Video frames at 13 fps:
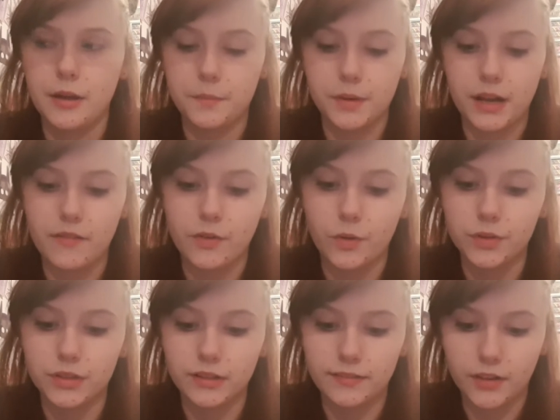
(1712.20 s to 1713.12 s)
But I've
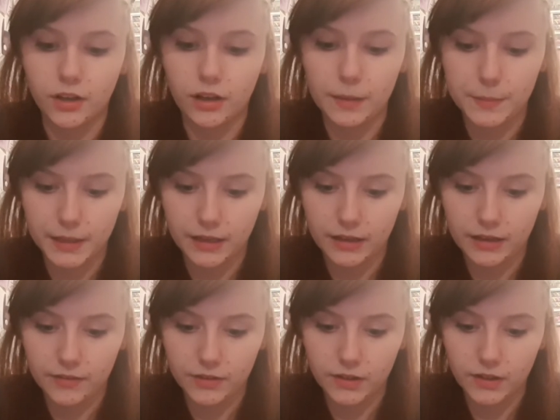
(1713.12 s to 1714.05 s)
always loved the colour pink
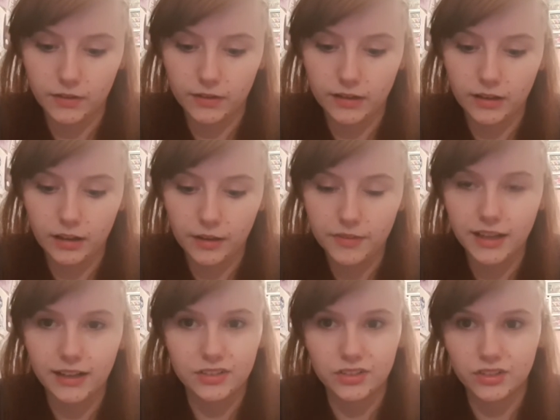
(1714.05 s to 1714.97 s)
ever since I was little. I
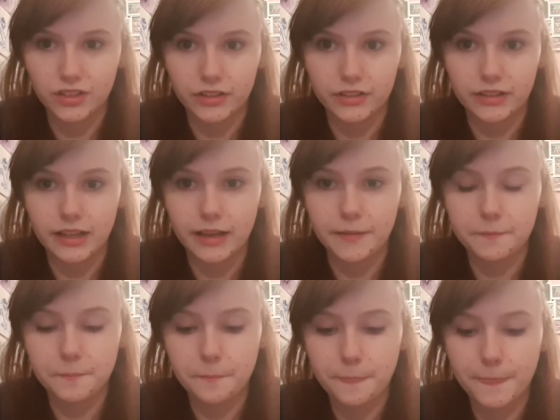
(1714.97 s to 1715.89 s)
think it's just cause like,
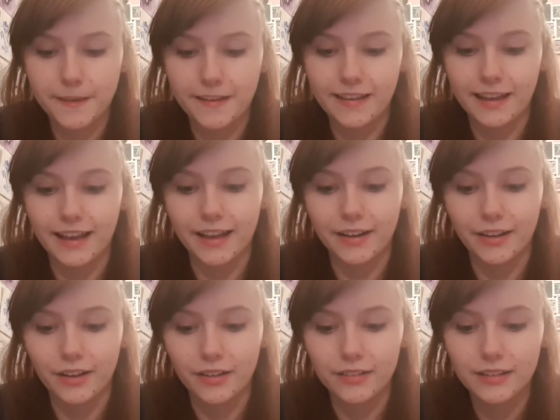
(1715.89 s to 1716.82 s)
I kind of
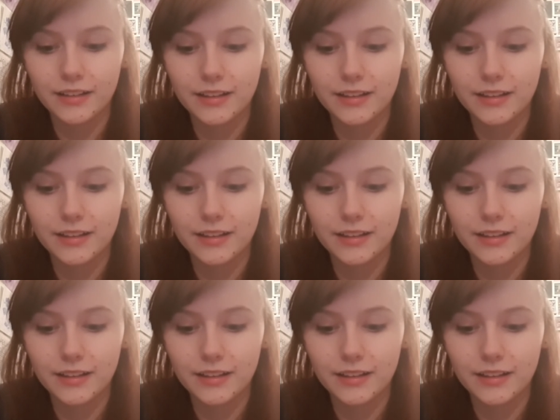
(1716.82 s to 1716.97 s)
got,